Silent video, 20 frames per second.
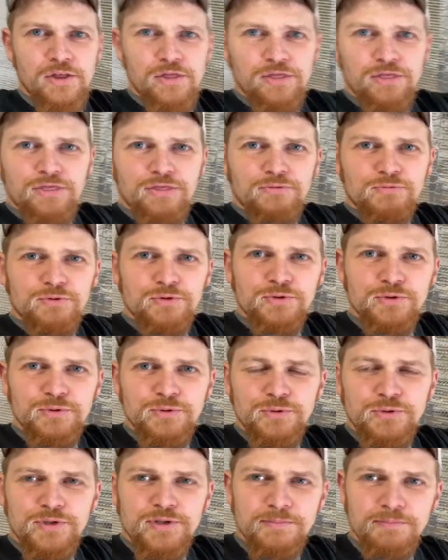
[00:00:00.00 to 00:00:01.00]

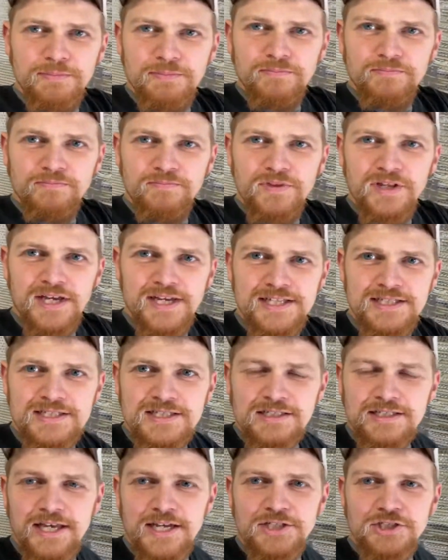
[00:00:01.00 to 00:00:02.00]
through the
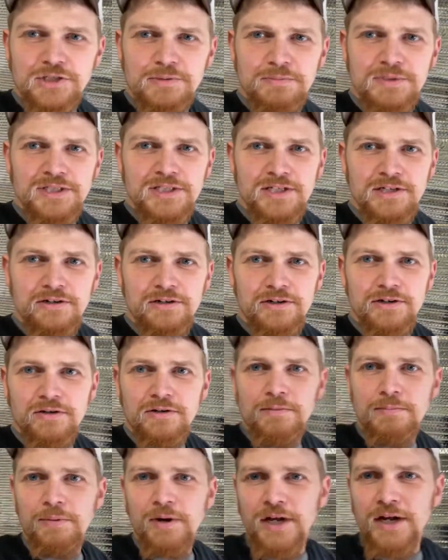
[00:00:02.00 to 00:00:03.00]
insulation material.
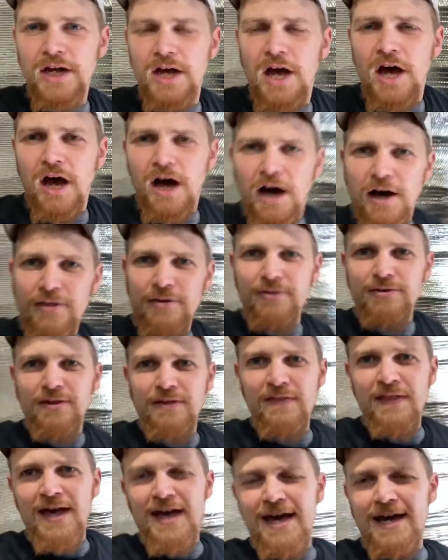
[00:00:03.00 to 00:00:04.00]
But other
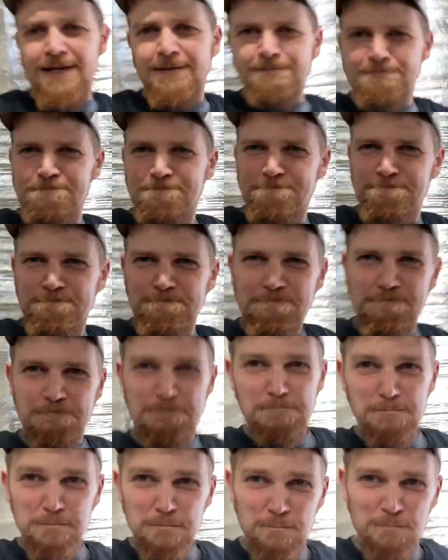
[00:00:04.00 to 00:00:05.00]
than that,
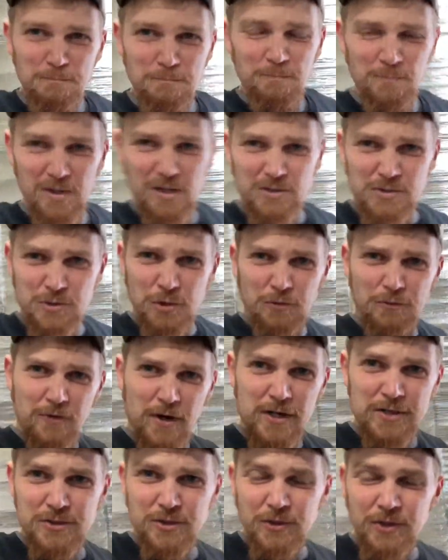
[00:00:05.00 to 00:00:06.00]
so
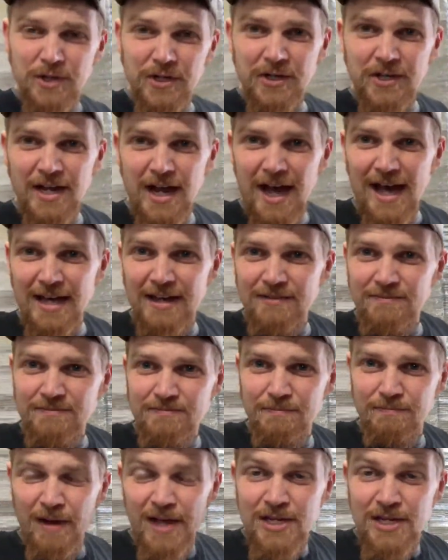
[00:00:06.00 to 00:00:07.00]
far so good. I've been